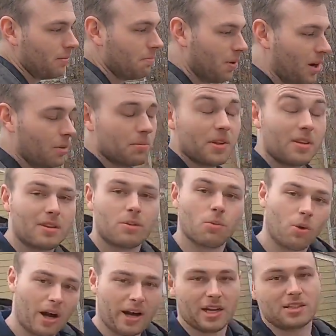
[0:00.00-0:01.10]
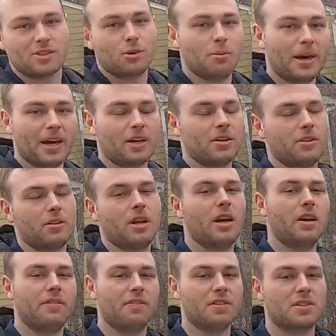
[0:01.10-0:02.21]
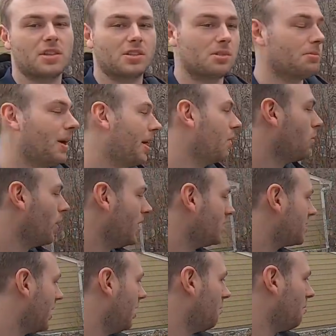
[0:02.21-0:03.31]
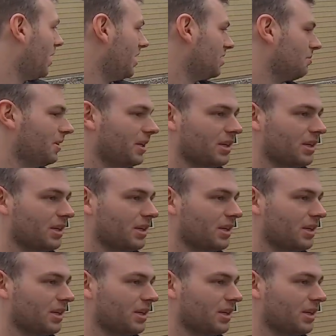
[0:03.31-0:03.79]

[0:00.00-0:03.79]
bummed and why it has to go back under the knife is because of my wastegate placement.